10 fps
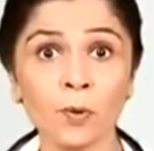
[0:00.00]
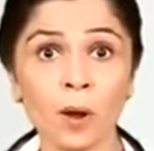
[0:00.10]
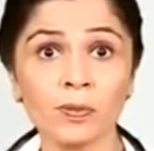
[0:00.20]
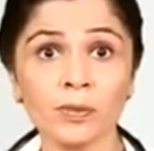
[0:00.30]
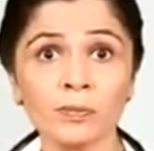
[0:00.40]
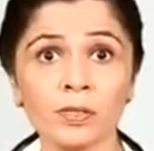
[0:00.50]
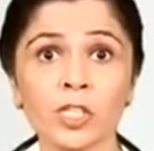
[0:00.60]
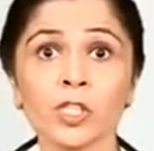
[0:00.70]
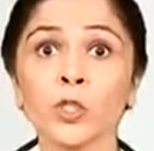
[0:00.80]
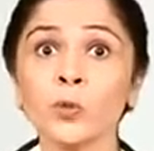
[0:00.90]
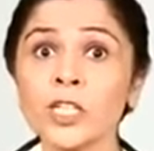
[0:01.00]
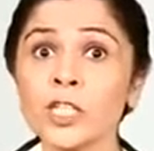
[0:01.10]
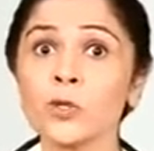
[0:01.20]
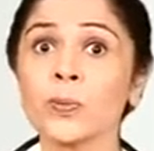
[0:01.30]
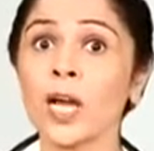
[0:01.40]
the problem, you
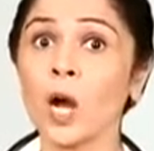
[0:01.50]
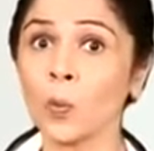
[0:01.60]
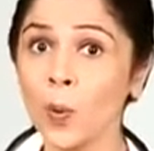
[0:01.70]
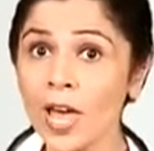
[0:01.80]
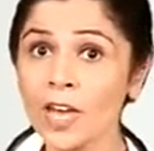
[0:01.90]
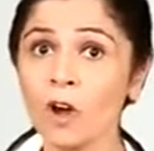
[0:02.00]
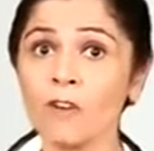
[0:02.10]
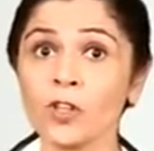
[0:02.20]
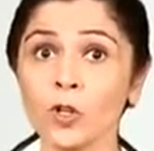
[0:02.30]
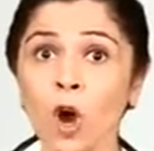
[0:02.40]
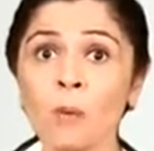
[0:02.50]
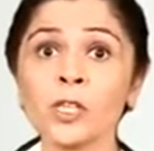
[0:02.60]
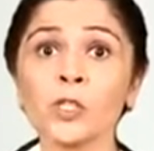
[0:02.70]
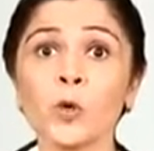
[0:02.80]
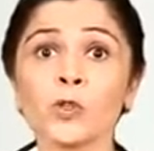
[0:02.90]
need to be aware of the
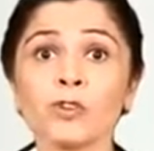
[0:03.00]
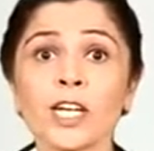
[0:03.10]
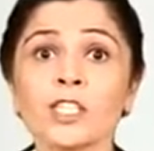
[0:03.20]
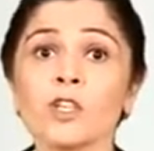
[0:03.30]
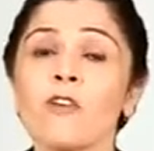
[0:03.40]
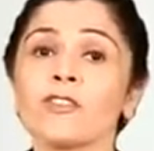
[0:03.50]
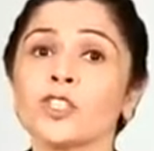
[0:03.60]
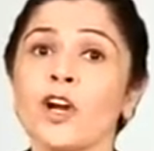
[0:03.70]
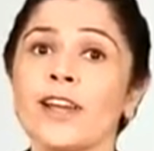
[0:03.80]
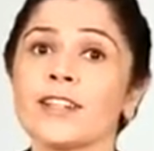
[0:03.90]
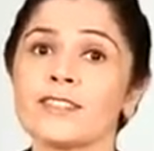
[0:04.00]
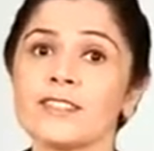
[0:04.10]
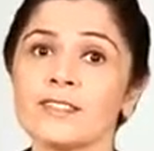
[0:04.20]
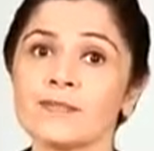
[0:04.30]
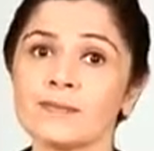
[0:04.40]
normal growth rates of a child.